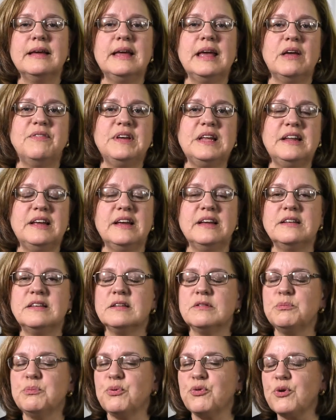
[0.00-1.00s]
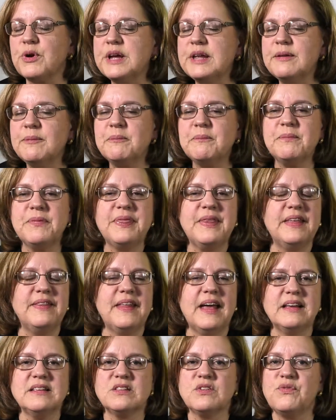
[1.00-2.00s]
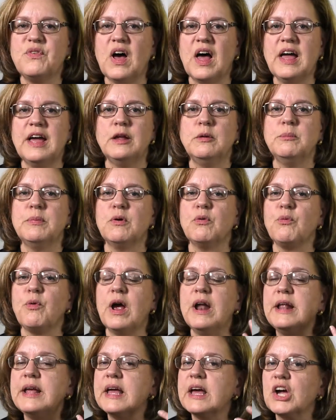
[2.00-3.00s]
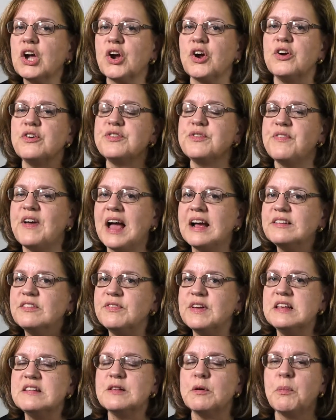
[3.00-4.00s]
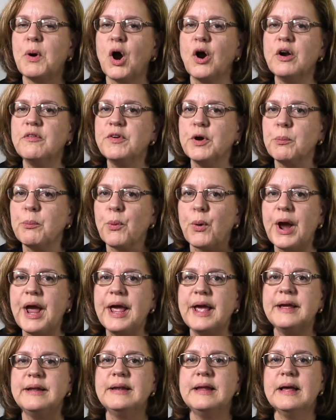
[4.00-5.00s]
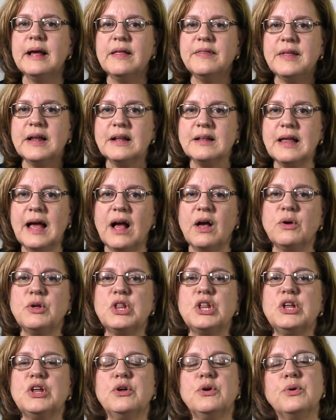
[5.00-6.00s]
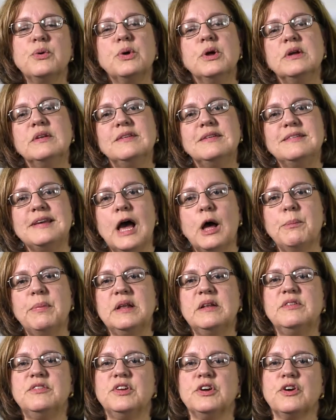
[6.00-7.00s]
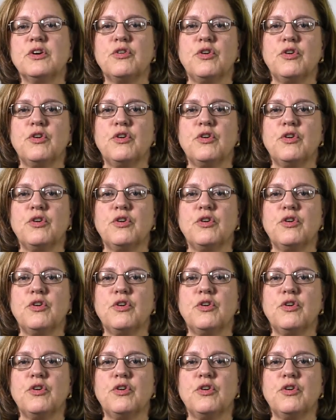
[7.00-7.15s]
If you need to print, then that's fine, but writing in cursive activates a part of your brain that allows you to tap into your